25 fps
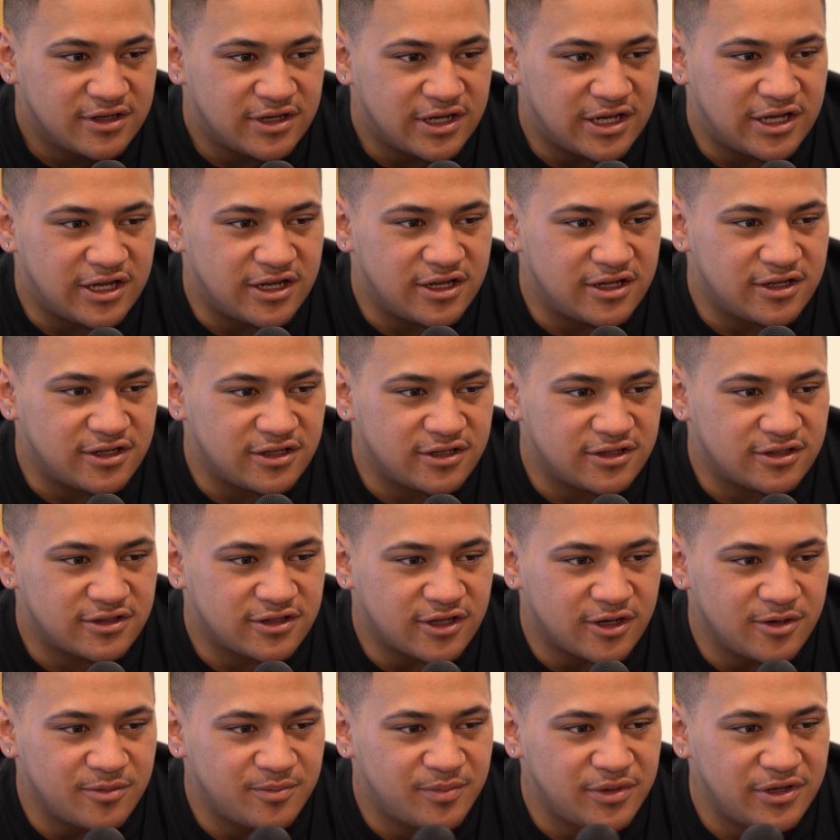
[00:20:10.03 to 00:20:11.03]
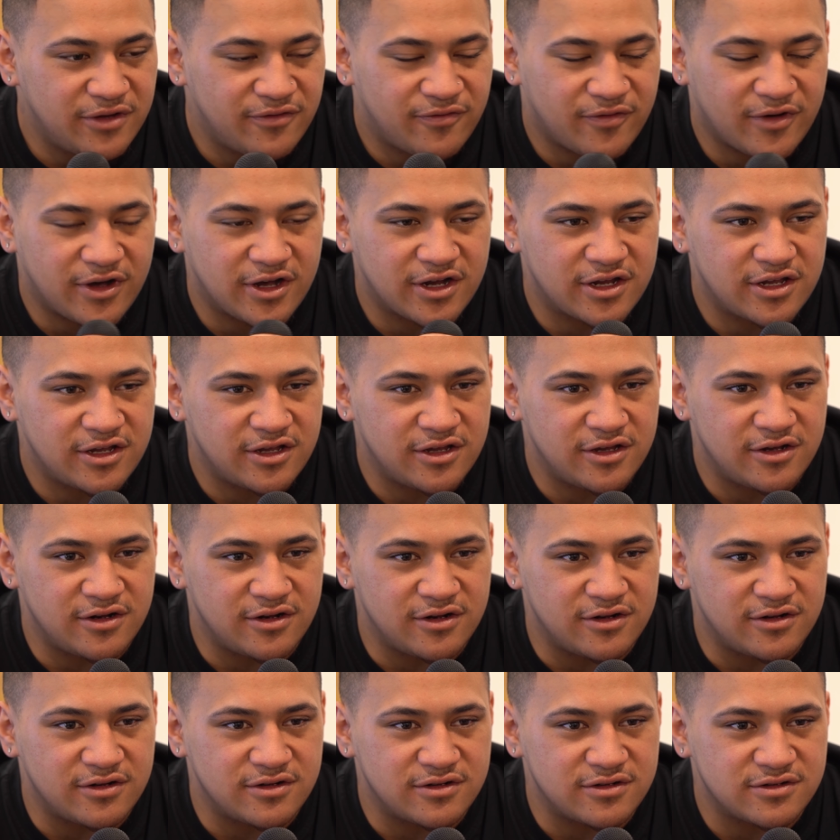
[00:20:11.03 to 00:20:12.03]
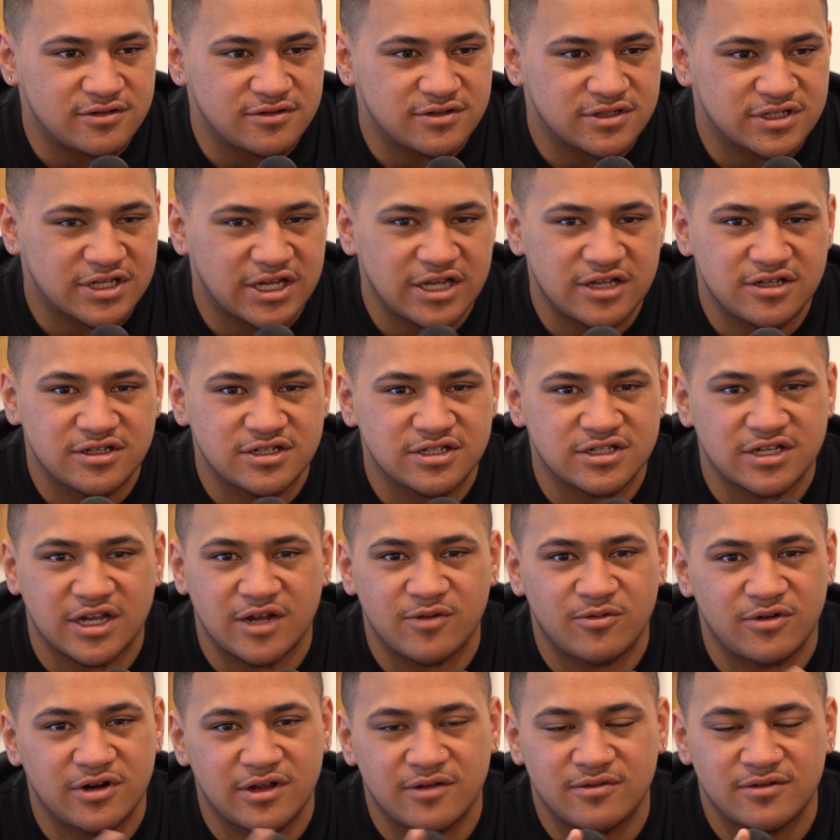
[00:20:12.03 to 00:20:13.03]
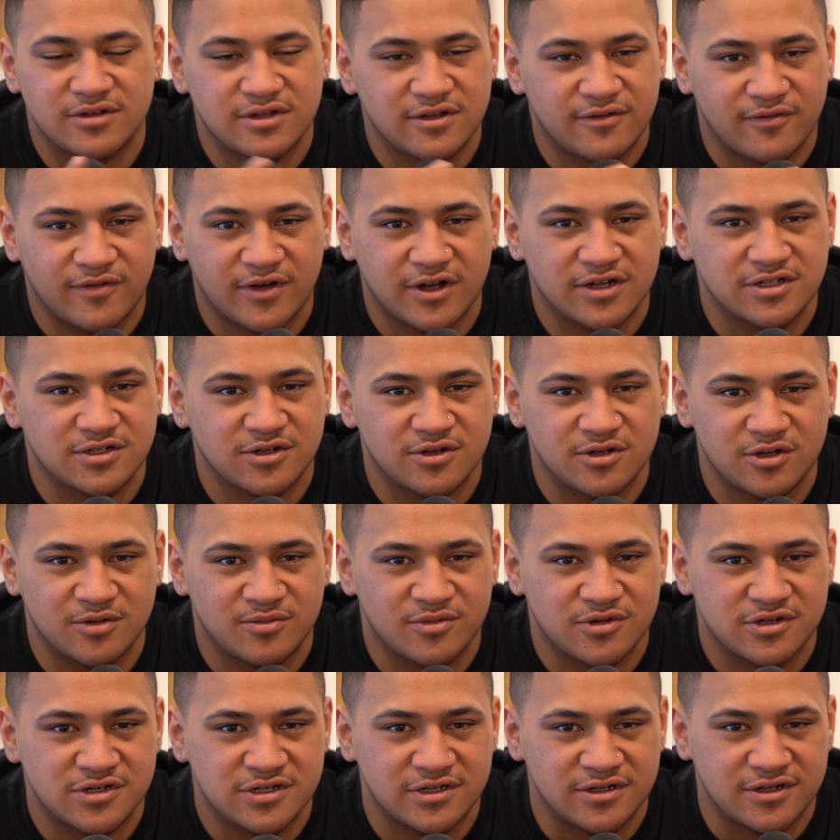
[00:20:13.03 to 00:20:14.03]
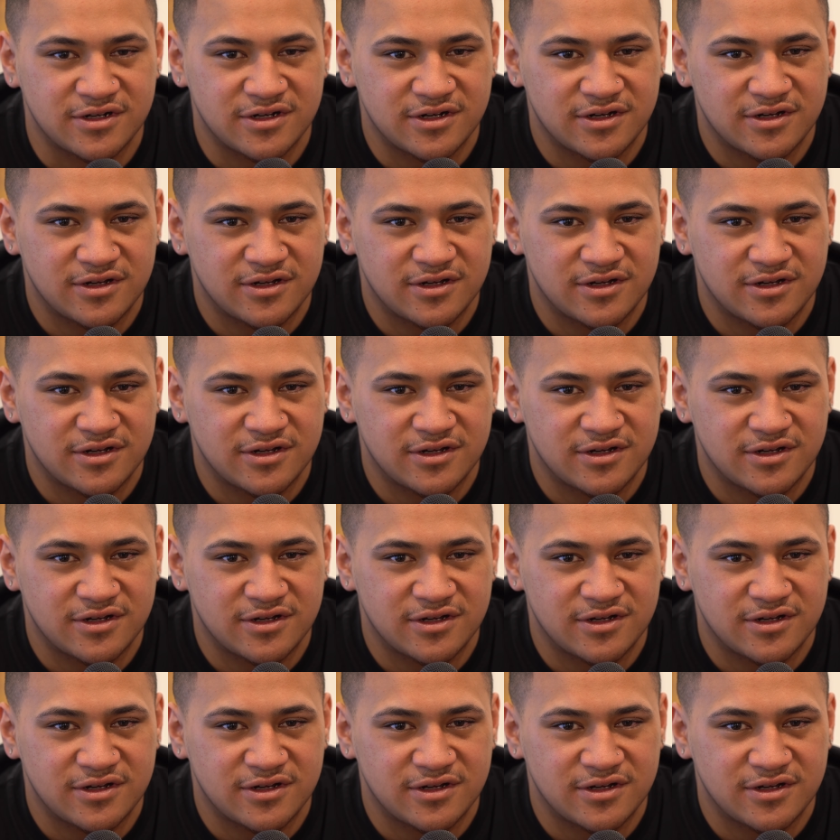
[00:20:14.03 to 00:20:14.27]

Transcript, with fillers: And don't be fucking scared to say whatever the fuck's on your mind.